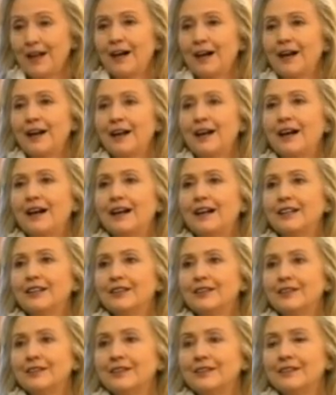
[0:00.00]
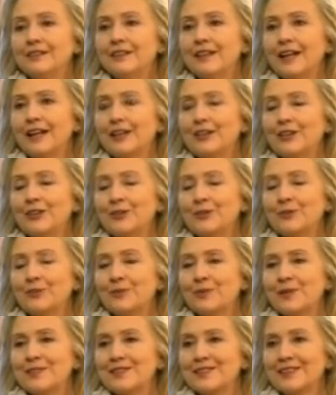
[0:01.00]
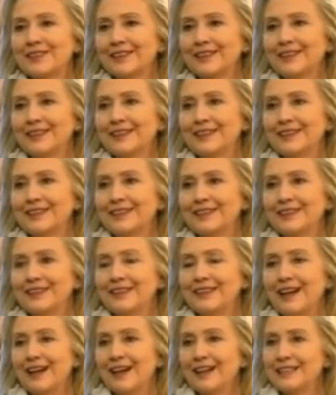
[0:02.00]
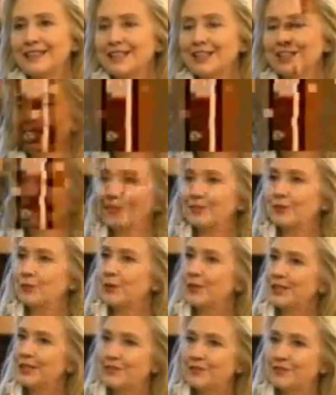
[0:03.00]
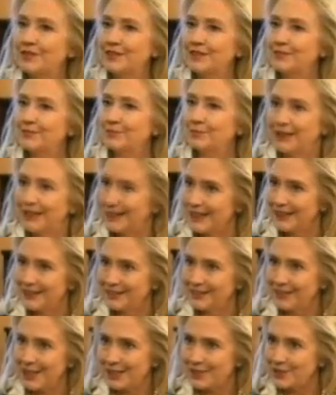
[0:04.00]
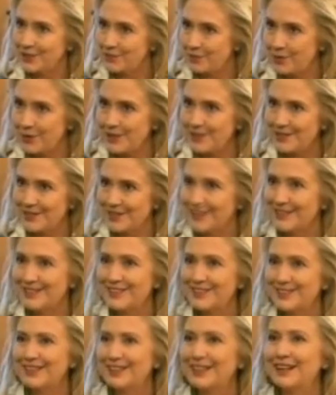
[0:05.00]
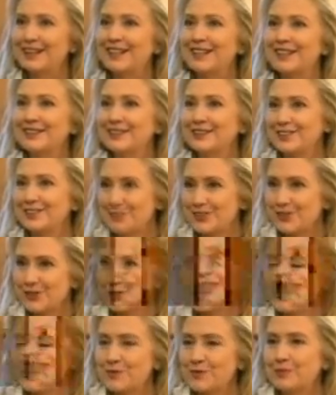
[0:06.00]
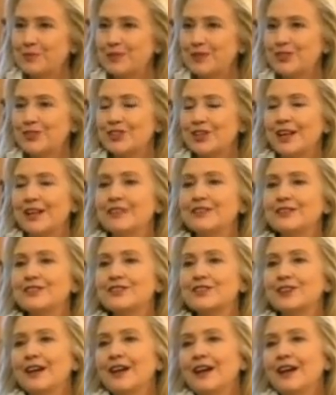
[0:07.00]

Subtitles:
I heard recently the idea that there wouldn't even be an elected president, that the system would be changed.